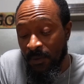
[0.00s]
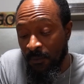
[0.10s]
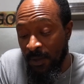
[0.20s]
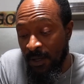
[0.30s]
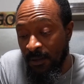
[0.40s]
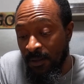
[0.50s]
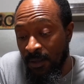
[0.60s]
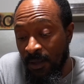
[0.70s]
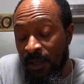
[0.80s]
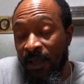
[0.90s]
Right?
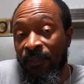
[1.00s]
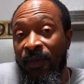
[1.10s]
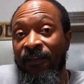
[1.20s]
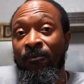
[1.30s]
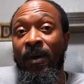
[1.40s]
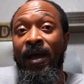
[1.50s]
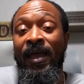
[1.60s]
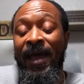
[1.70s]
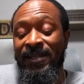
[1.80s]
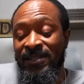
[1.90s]
And that's
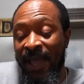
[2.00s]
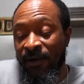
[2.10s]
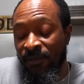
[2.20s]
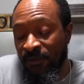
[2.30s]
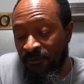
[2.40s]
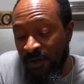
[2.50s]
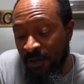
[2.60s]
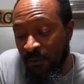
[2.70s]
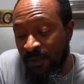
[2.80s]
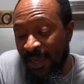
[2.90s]
why I titled this
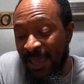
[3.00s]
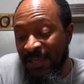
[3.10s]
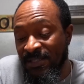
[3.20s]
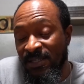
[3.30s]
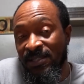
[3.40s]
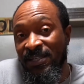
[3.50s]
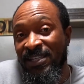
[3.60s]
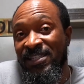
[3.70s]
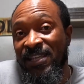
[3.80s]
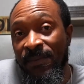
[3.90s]
video The Essence and
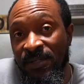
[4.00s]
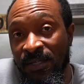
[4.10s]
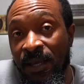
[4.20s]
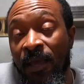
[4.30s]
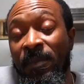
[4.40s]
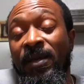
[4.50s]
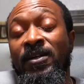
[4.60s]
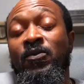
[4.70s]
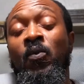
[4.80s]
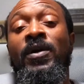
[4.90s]
Deception,
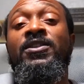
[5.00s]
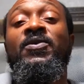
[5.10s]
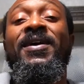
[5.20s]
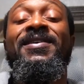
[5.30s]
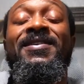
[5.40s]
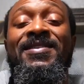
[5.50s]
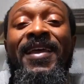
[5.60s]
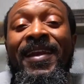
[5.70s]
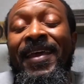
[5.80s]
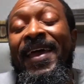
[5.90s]
because once you
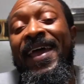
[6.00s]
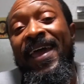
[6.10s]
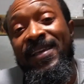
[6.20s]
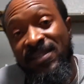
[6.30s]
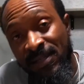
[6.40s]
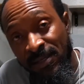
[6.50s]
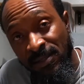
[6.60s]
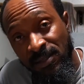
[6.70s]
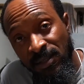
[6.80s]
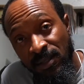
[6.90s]
understand the
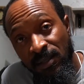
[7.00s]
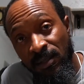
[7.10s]
essence,